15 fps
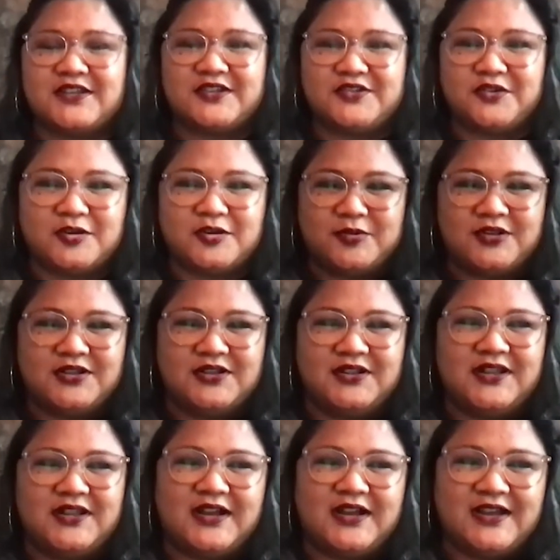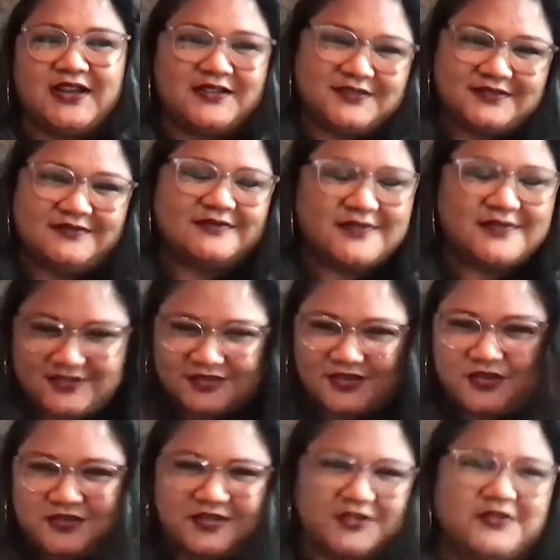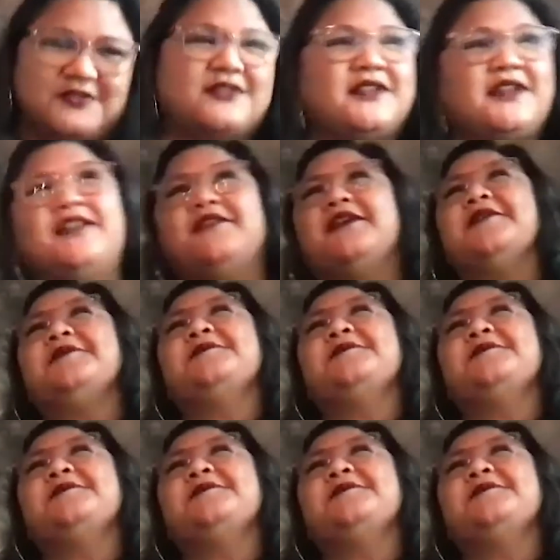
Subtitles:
adorable. So cute. Anyway.